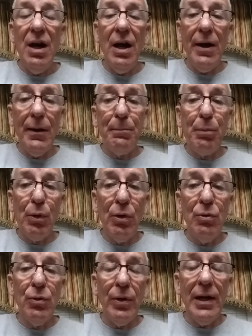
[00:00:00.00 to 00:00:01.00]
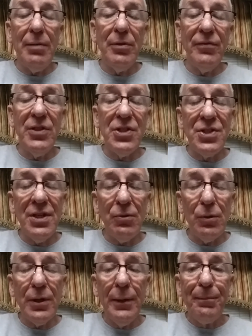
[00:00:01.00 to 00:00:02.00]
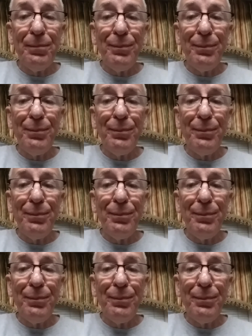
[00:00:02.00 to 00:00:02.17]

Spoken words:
on a program of this ilk.